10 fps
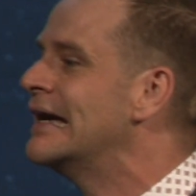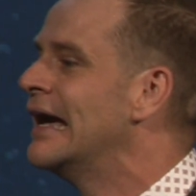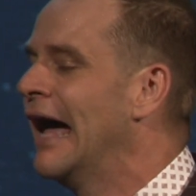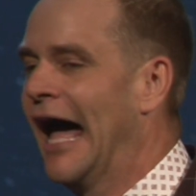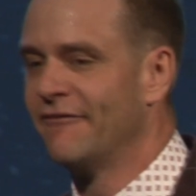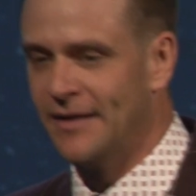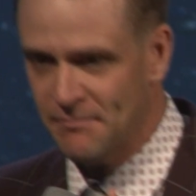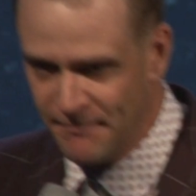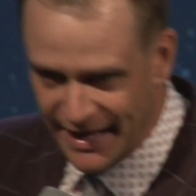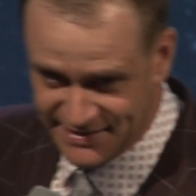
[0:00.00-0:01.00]
have a
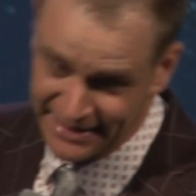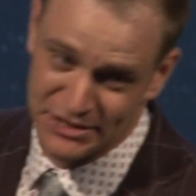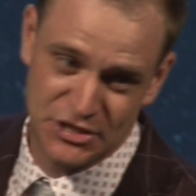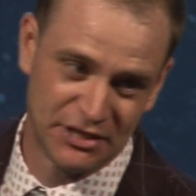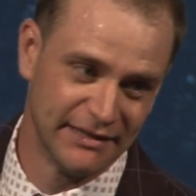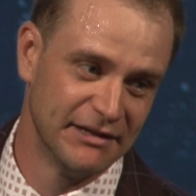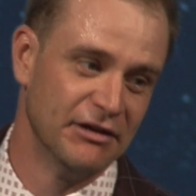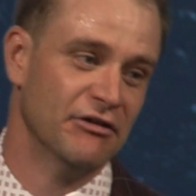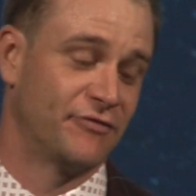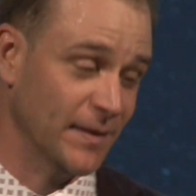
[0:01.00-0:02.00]
message
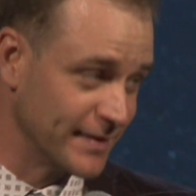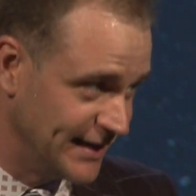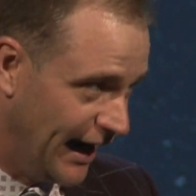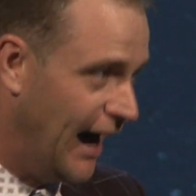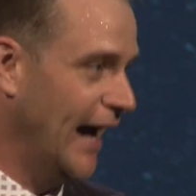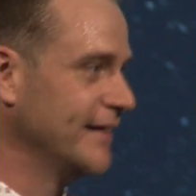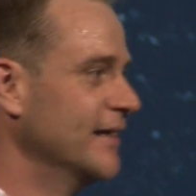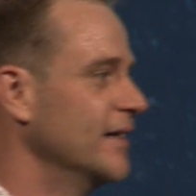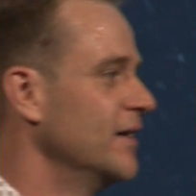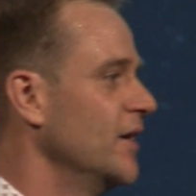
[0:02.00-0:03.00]
from God
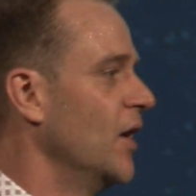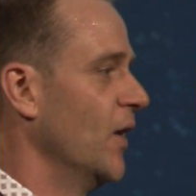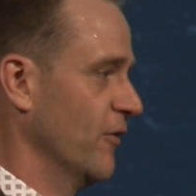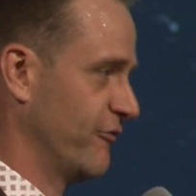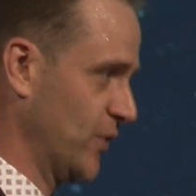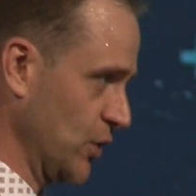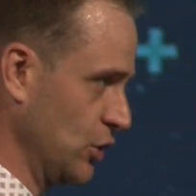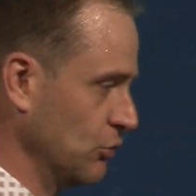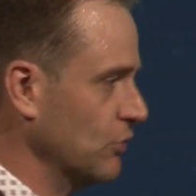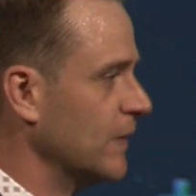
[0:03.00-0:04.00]
for you.